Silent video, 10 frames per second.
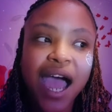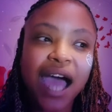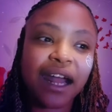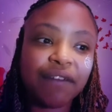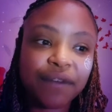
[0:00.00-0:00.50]

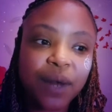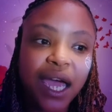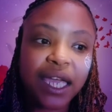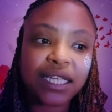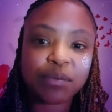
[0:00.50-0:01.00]
And I feel
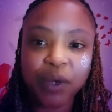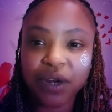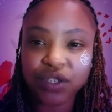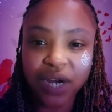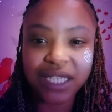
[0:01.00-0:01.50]
like
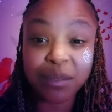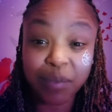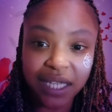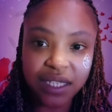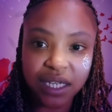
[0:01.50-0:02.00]
Spirit is trying to
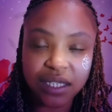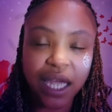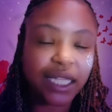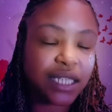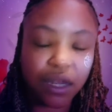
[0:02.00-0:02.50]
bless us
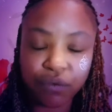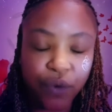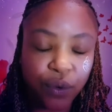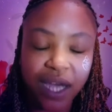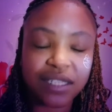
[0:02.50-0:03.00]
like
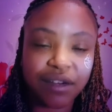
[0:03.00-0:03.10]
tenfold, guys.